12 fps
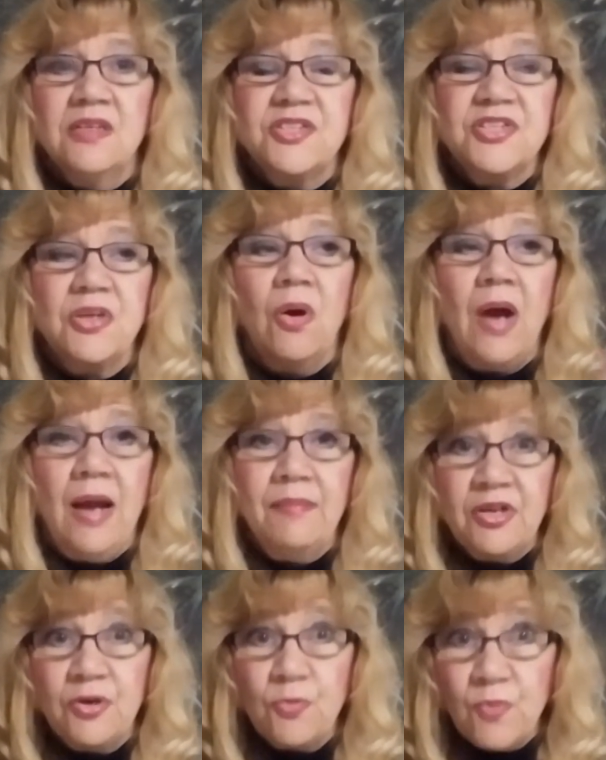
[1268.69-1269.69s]
So
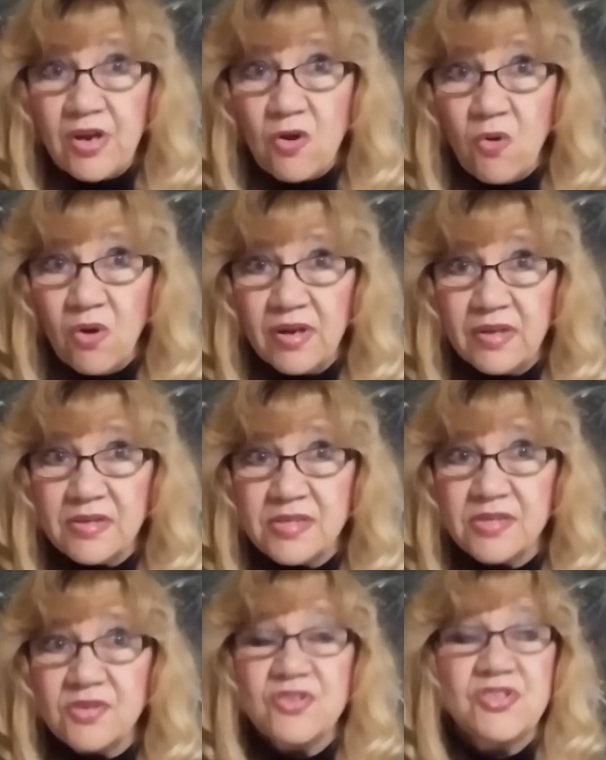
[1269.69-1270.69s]
I'm going to record
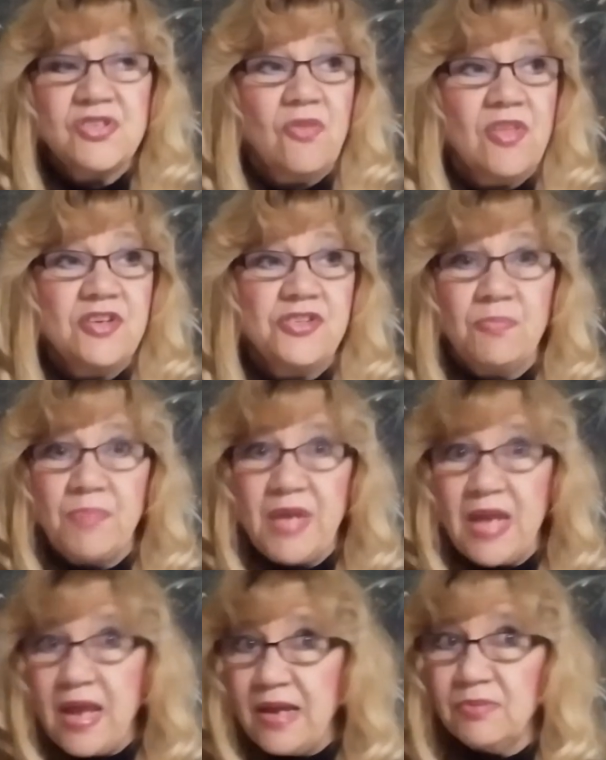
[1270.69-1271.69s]
it so that you'll
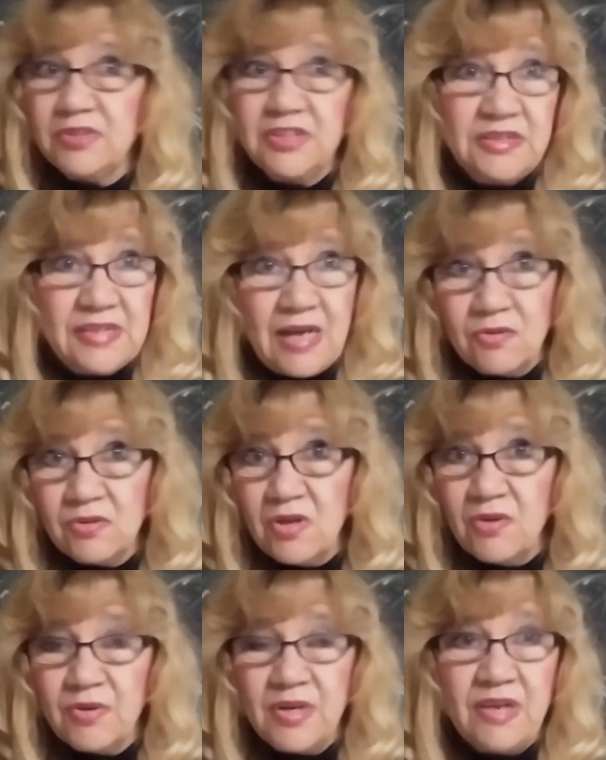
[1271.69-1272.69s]
be able to
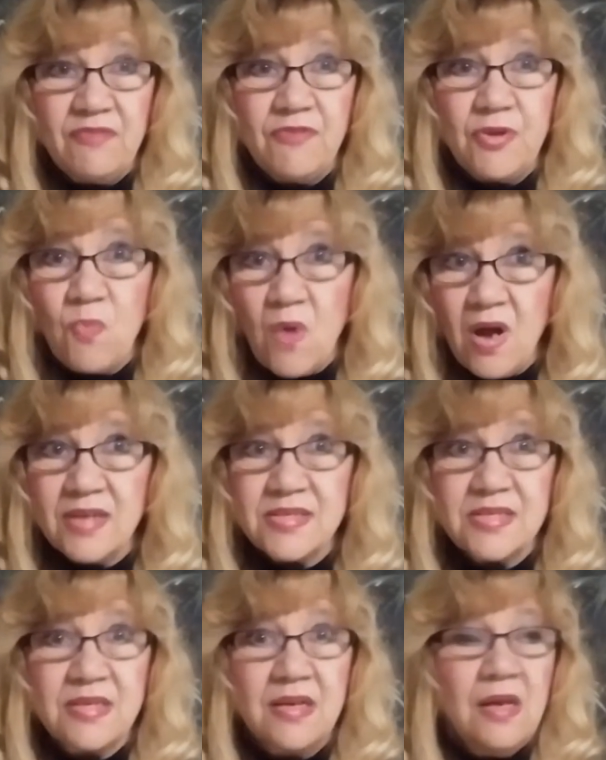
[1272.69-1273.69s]
download it if you
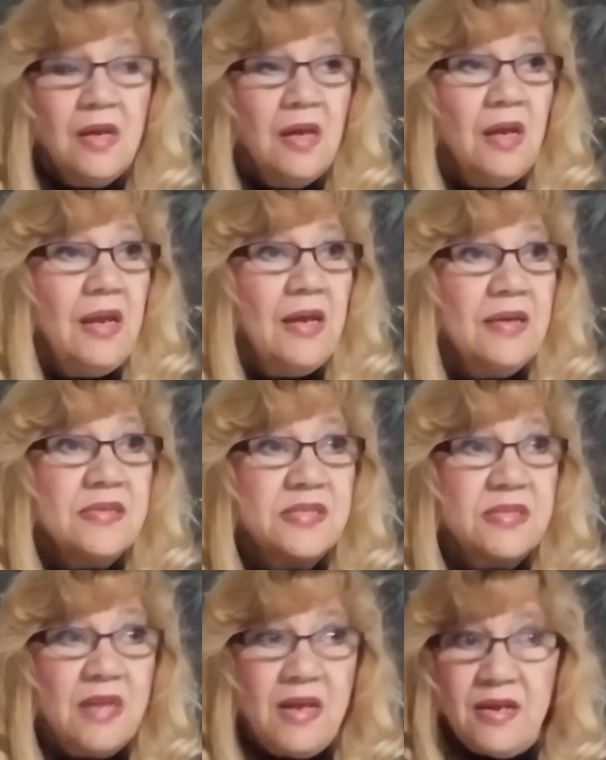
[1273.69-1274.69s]
want and